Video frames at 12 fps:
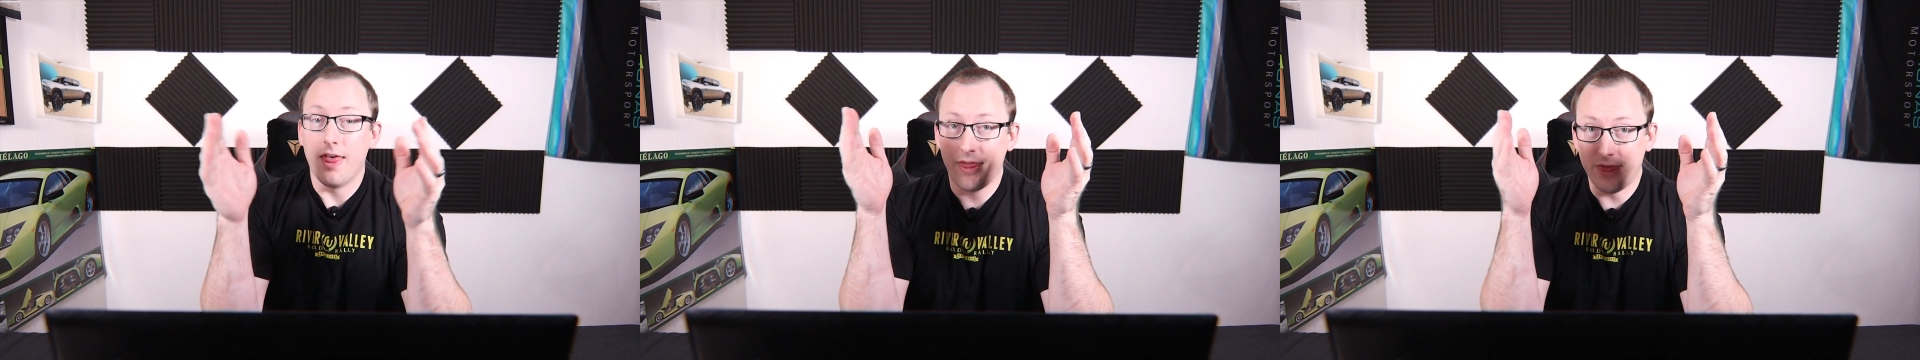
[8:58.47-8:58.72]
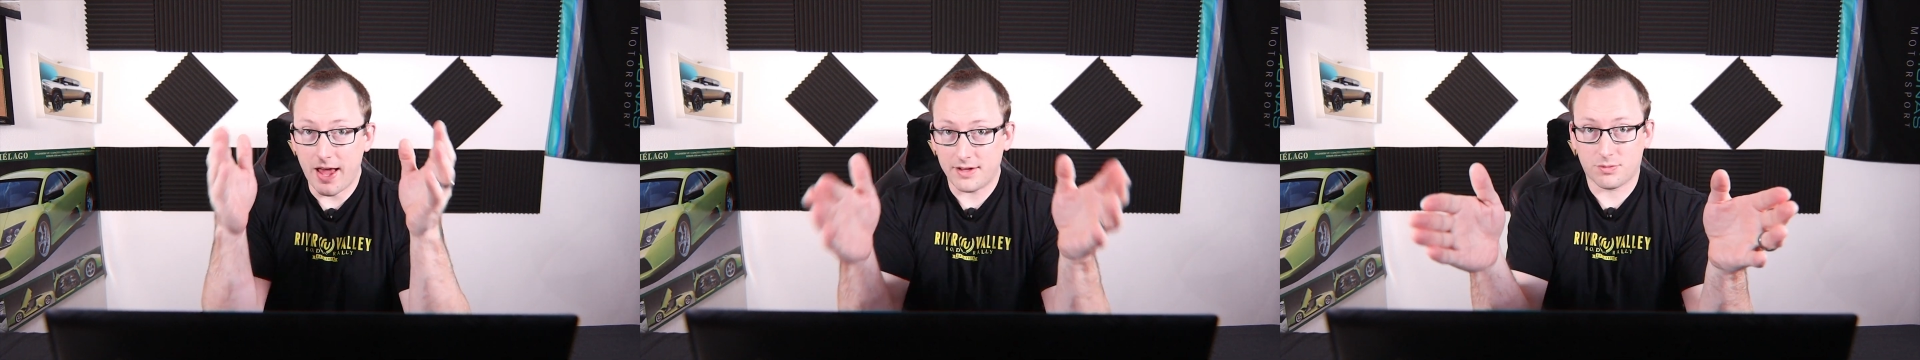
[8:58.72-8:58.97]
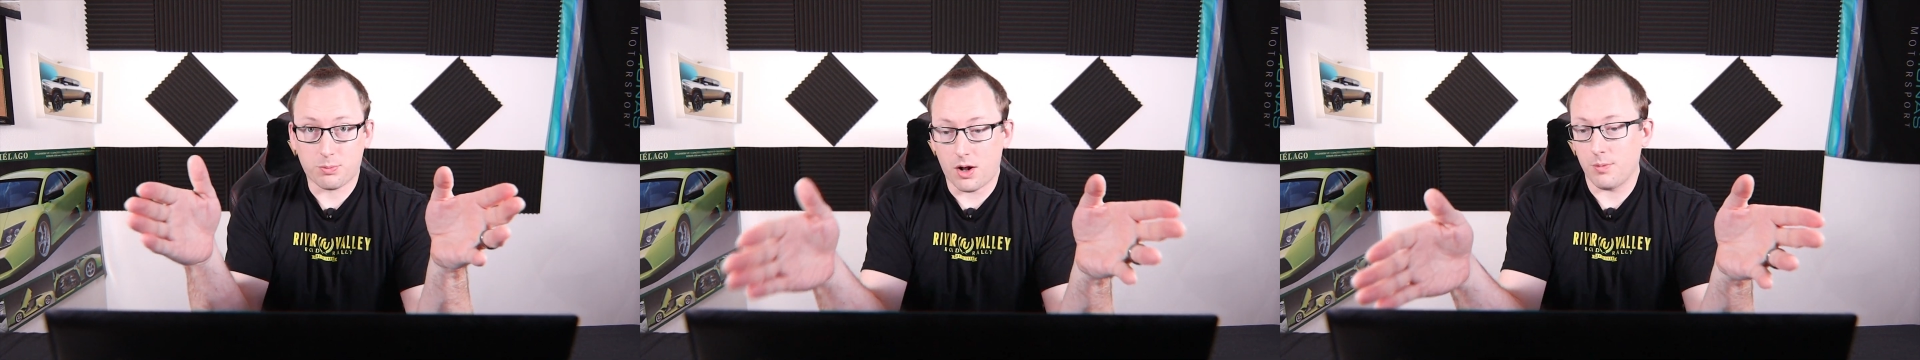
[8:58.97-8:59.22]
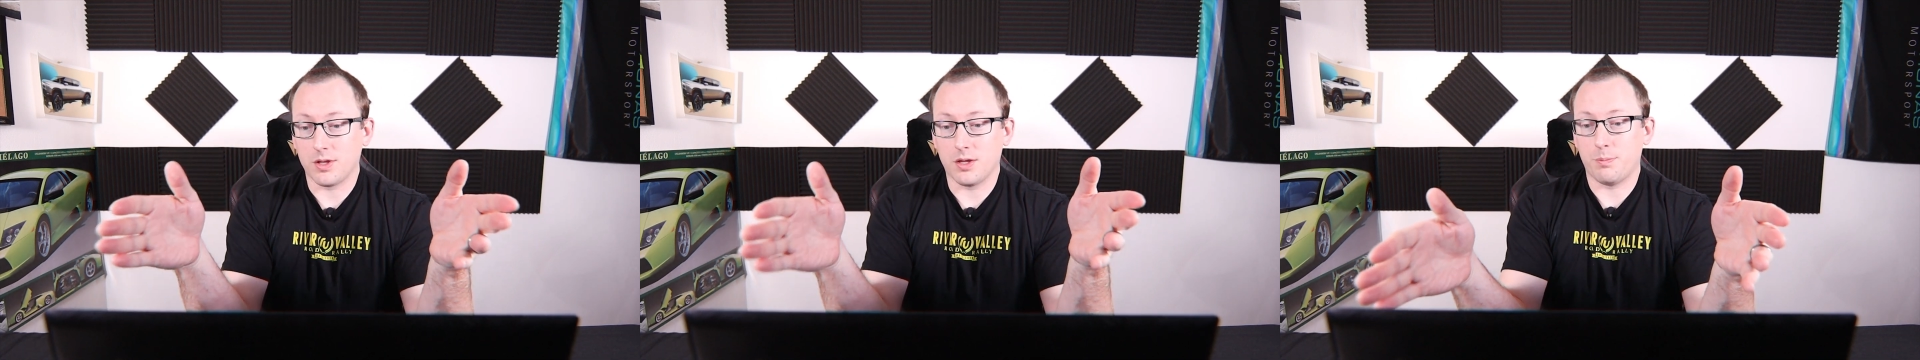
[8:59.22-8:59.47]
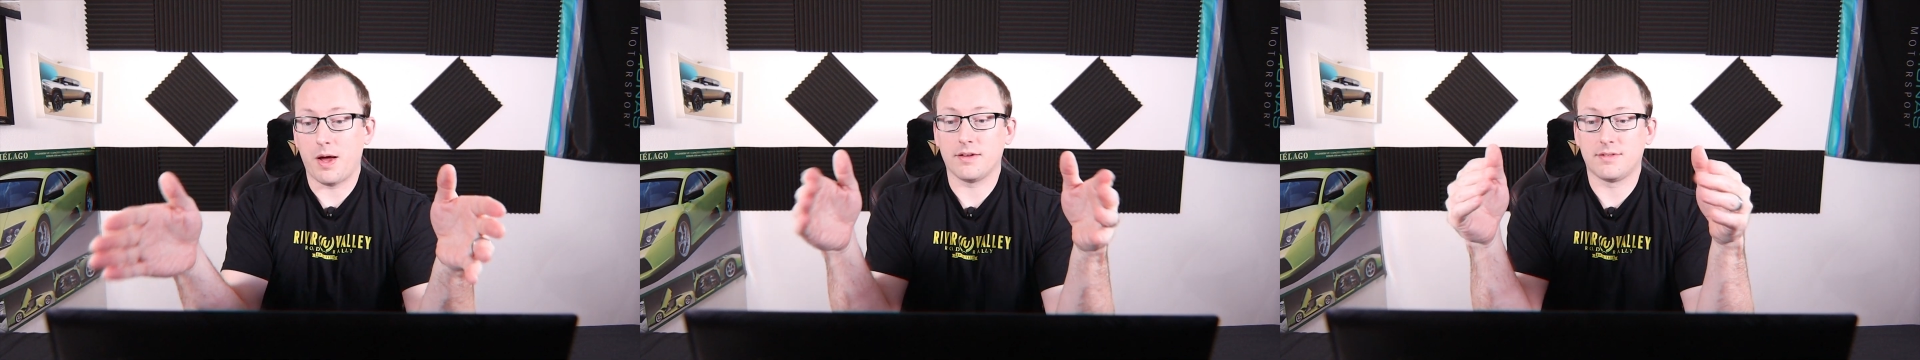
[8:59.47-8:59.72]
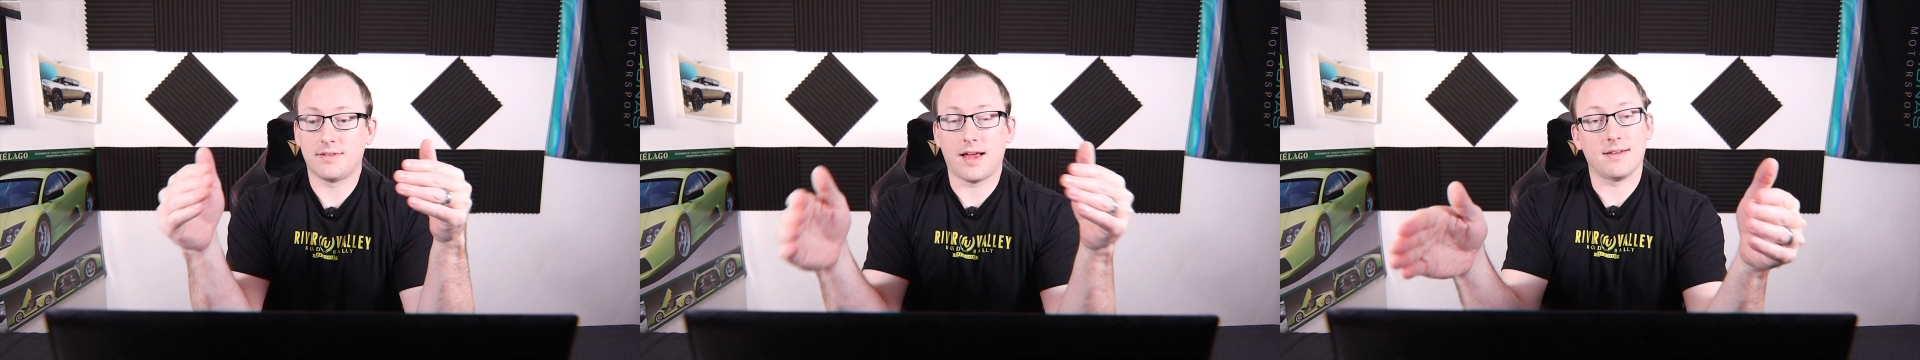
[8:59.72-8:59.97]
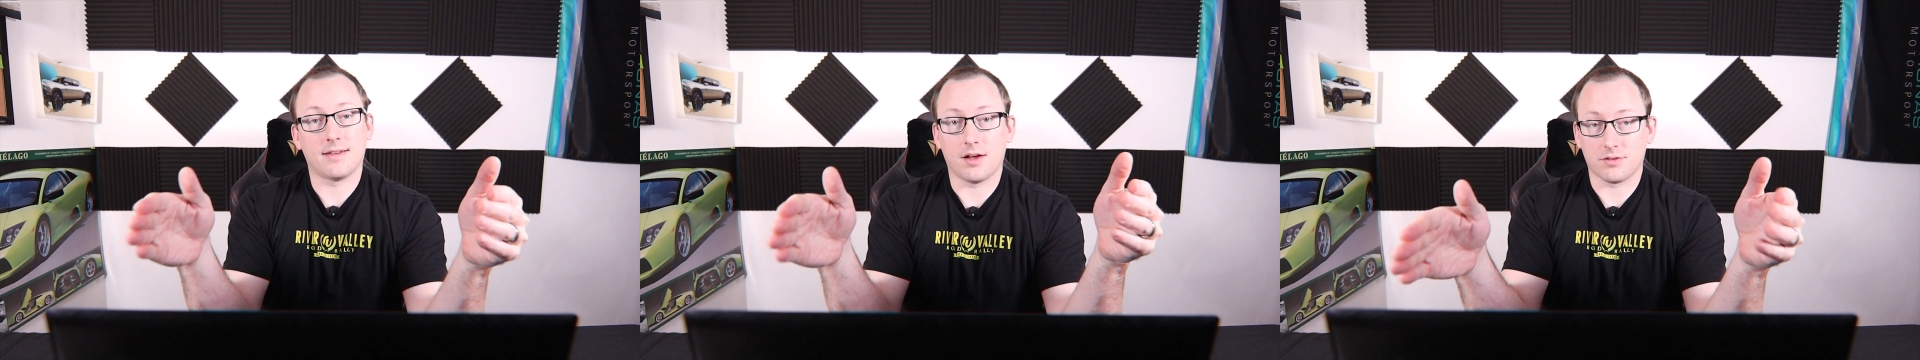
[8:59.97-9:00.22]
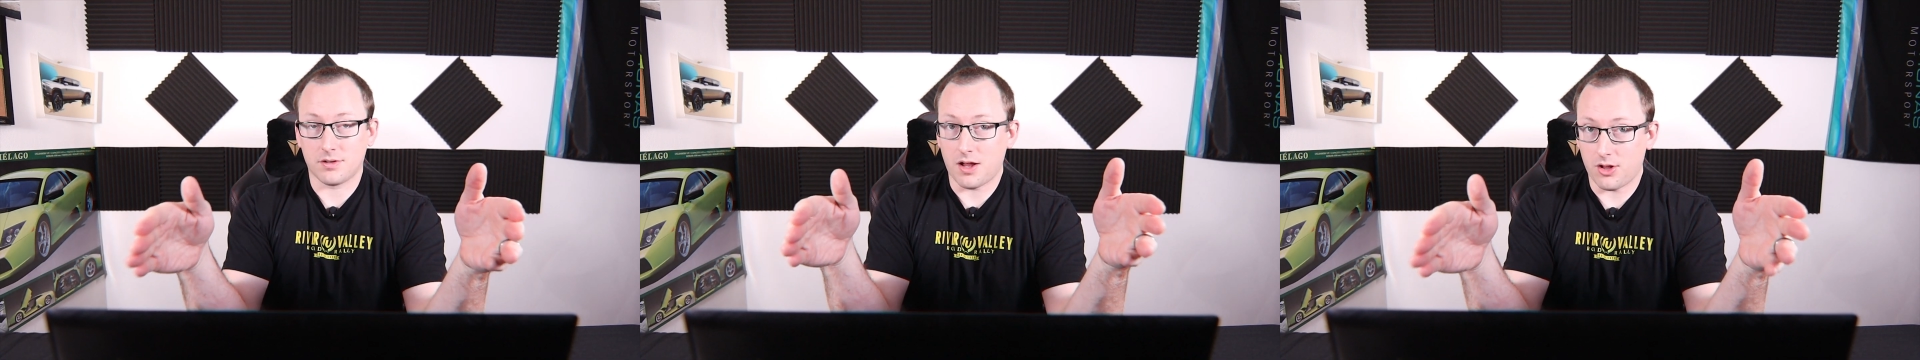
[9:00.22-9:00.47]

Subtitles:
That's probably the best $10,000